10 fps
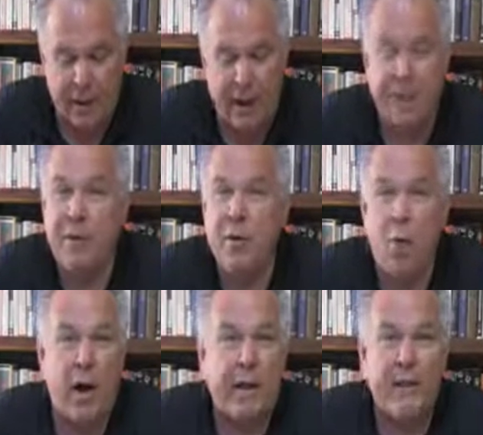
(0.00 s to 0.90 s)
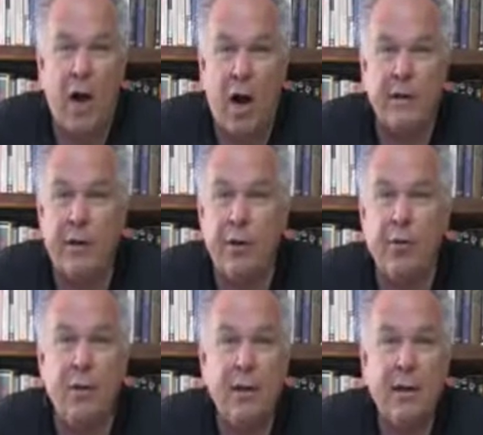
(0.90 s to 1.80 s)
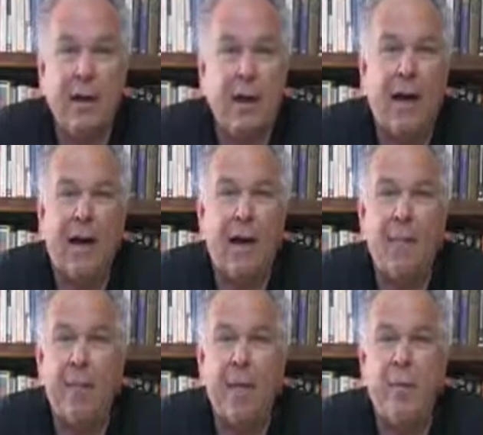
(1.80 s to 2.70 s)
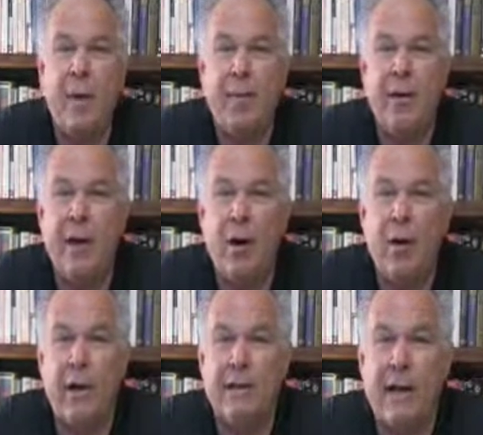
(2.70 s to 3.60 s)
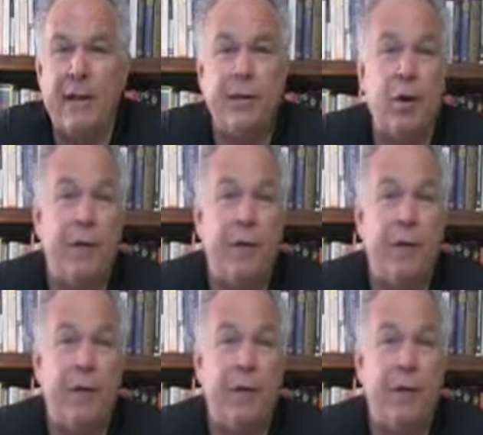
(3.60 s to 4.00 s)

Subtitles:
If you want to talk to the people in the organization,